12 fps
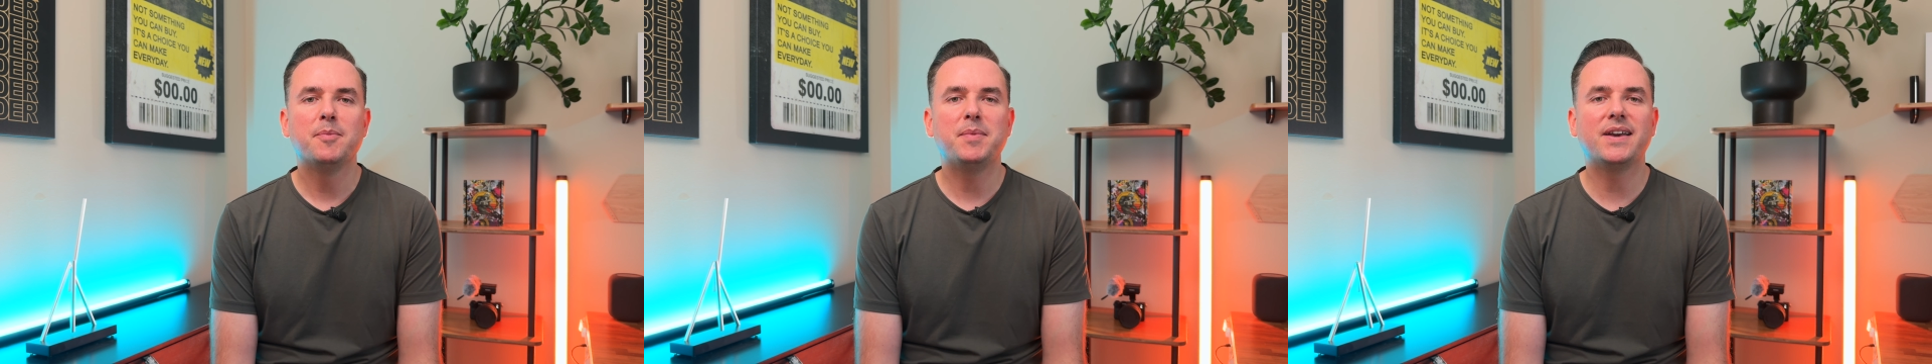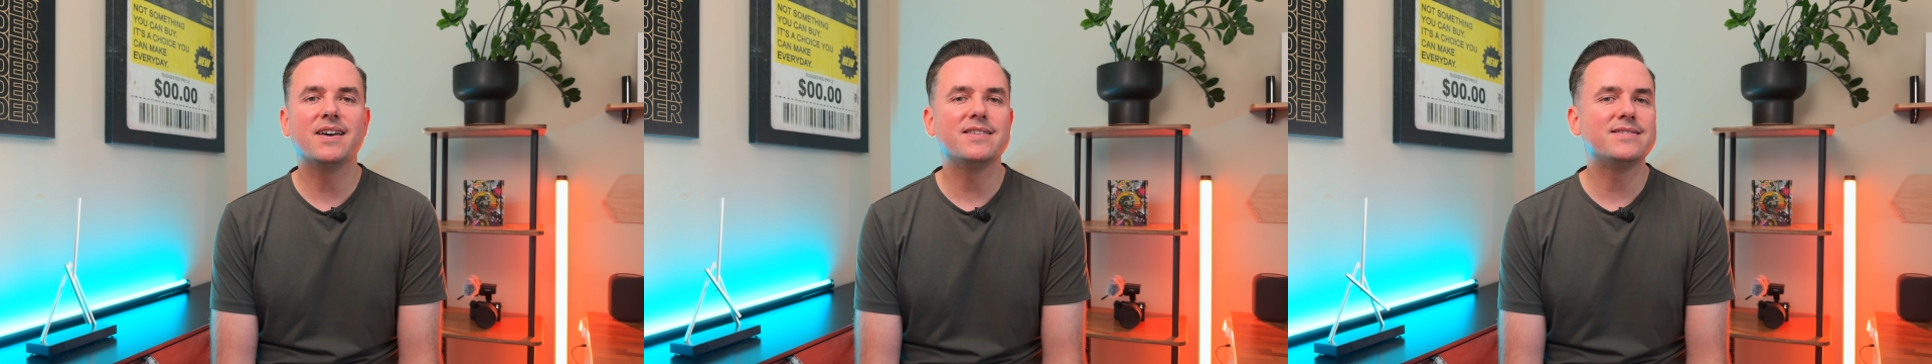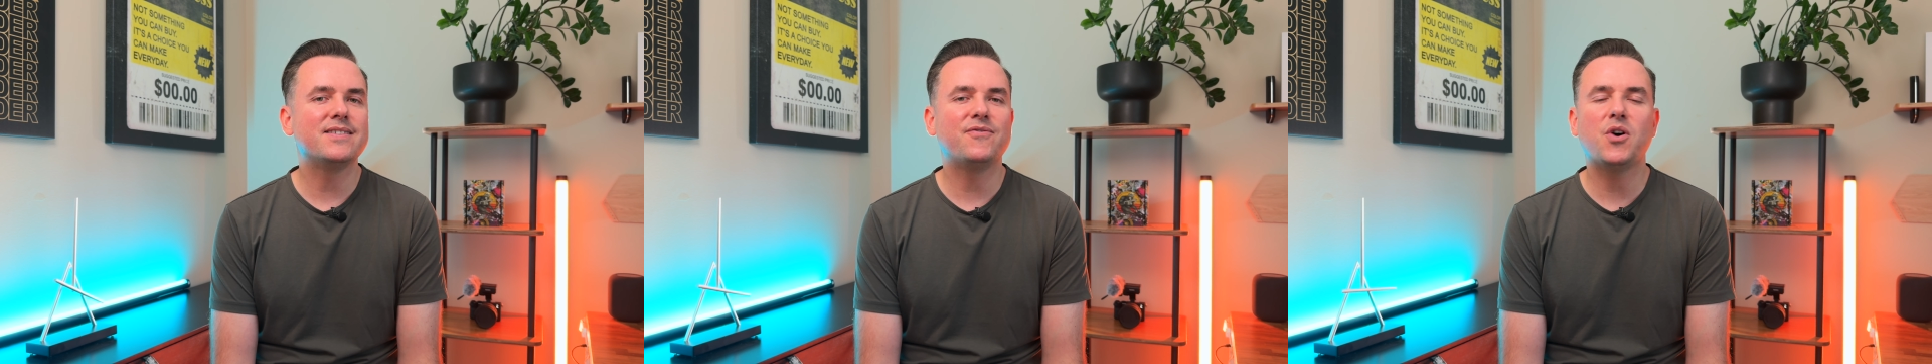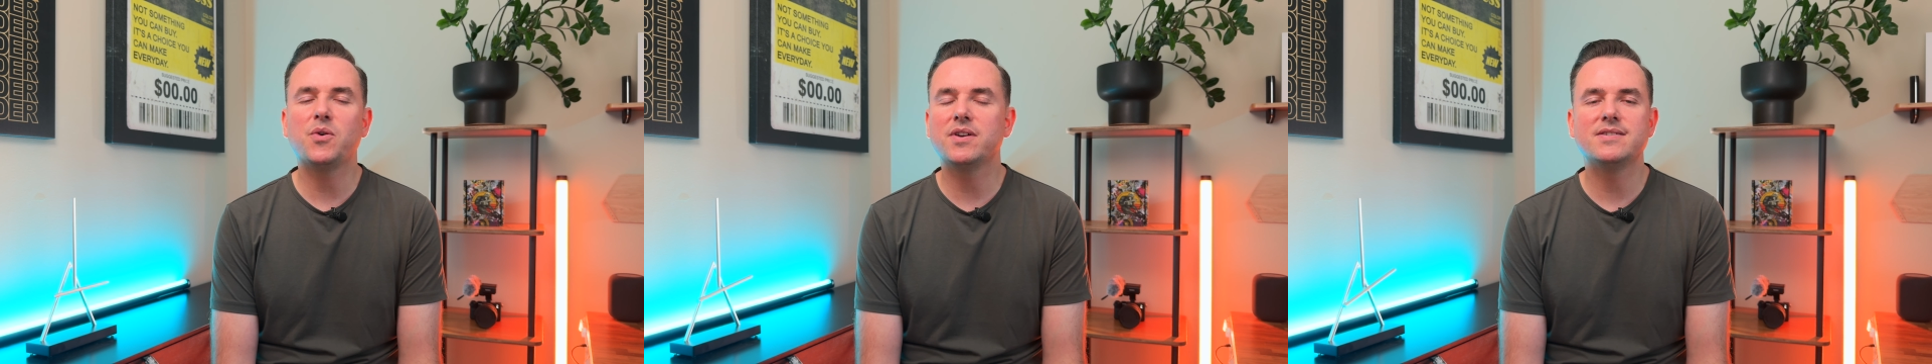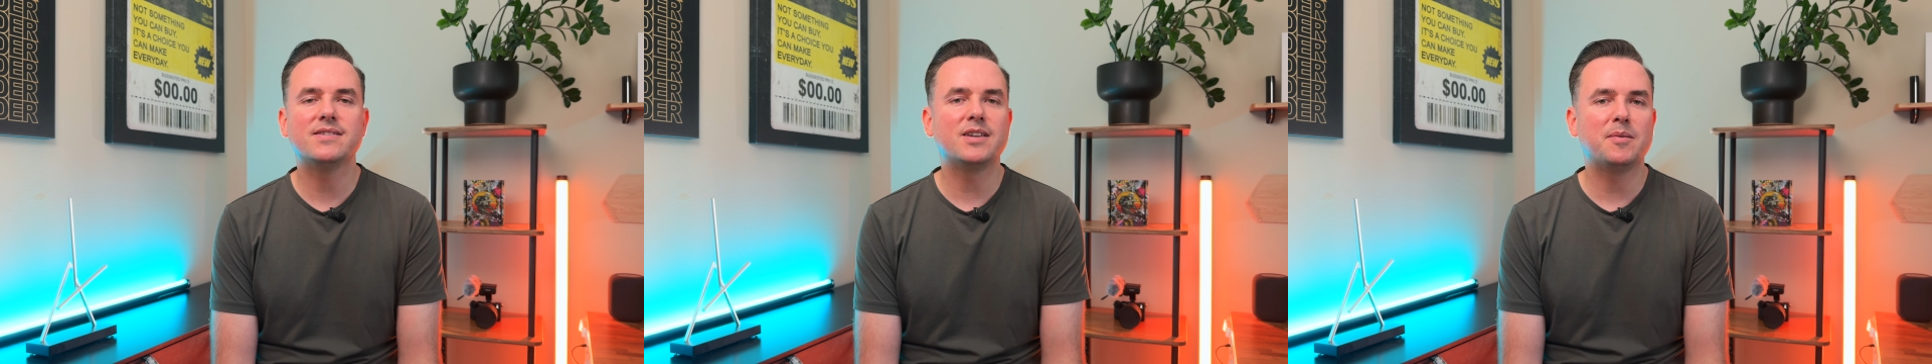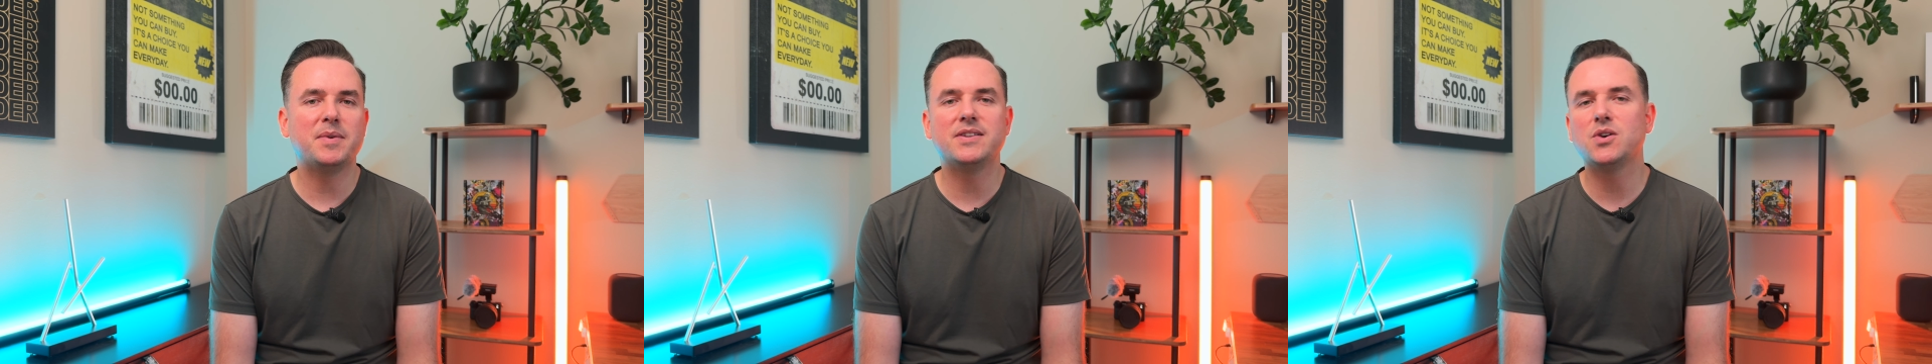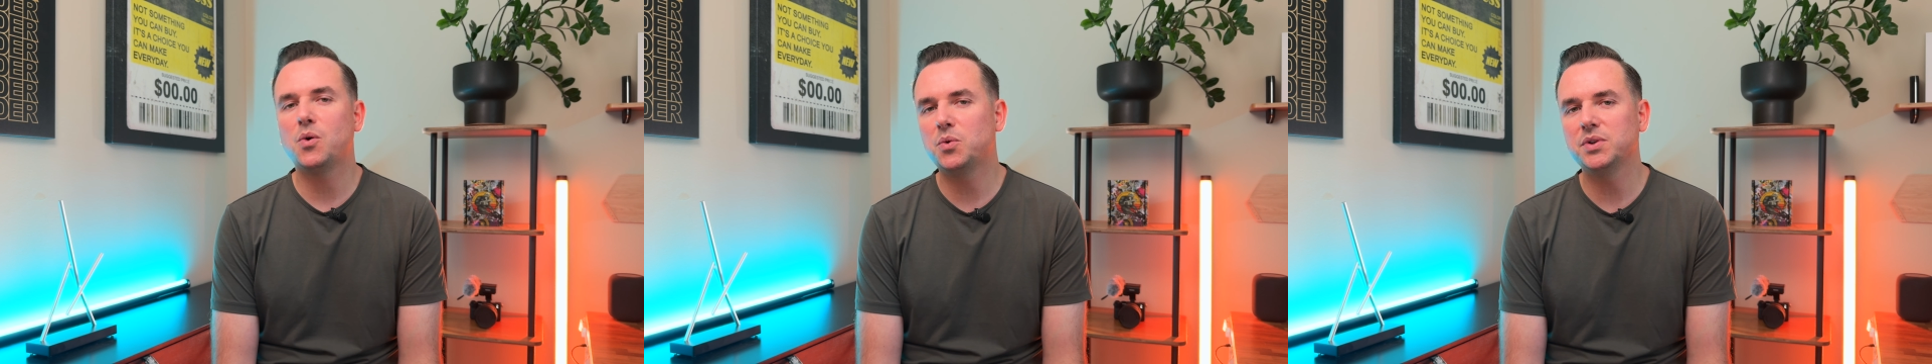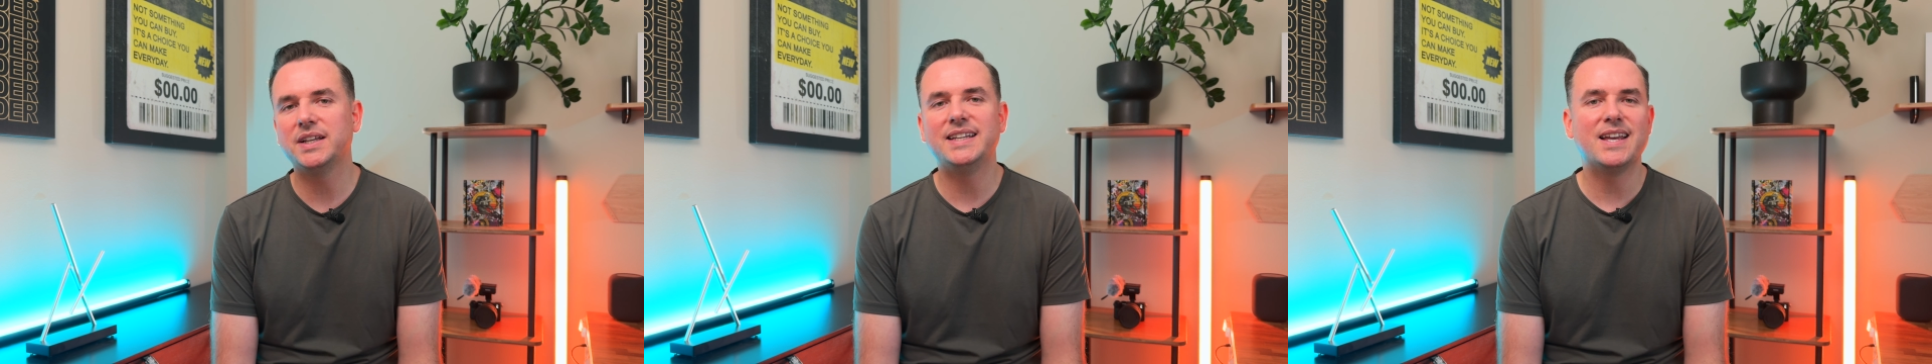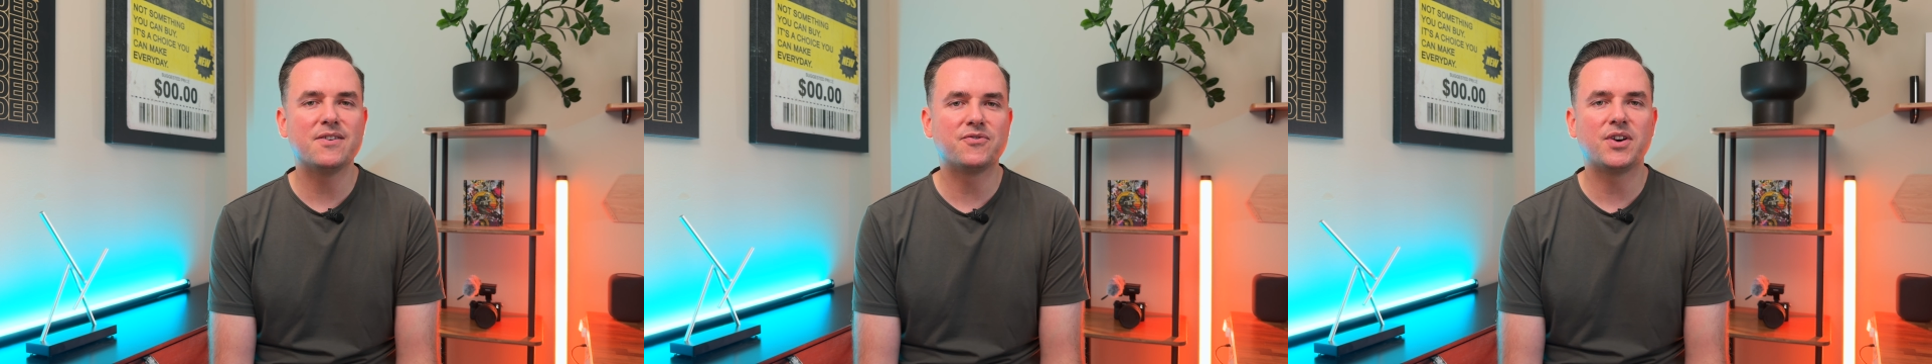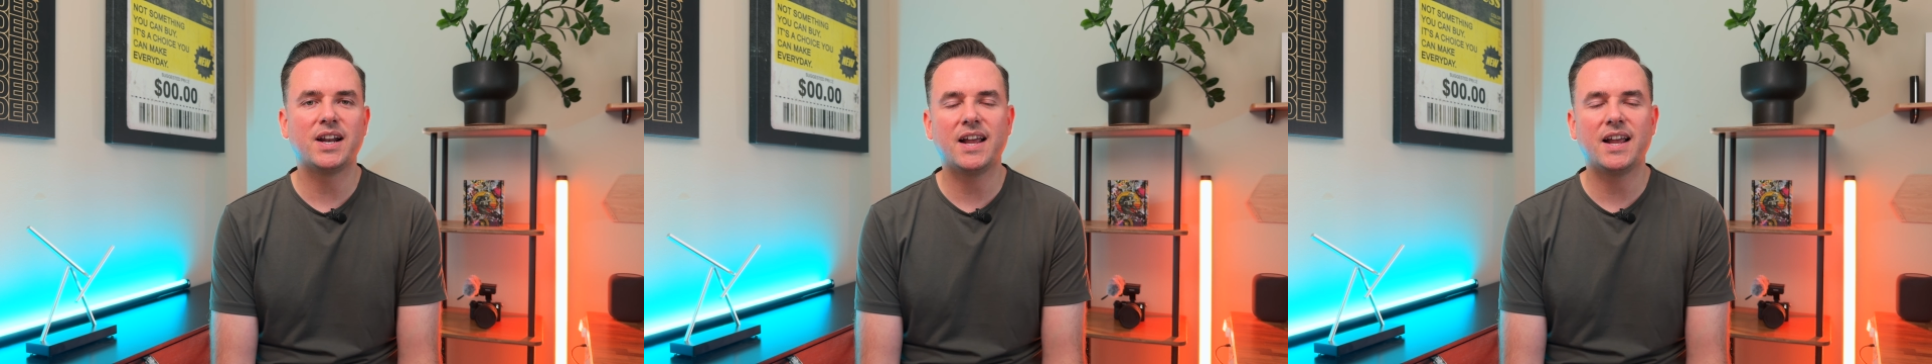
because the focus is going to be totally different.